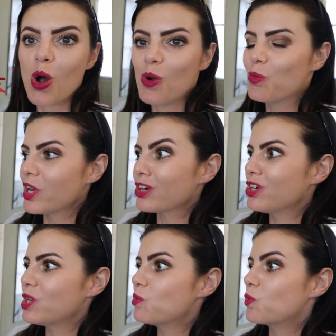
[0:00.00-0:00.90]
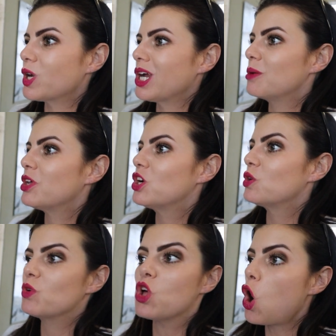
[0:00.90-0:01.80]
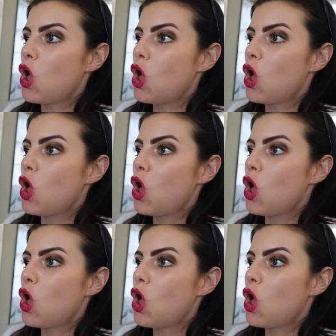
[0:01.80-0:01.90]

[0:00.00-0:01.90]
Yeah. We're good. We're gonna be good, good with bird.